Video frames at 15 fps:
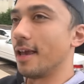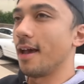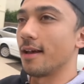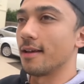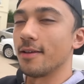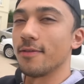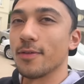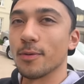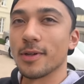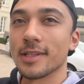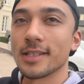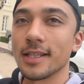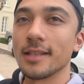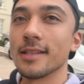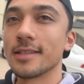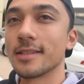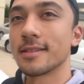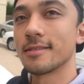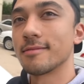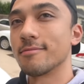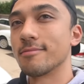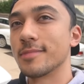yeah, if you want to see this
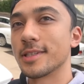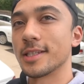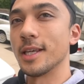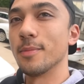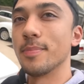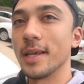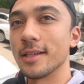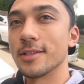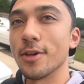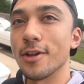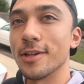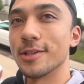skid pig turn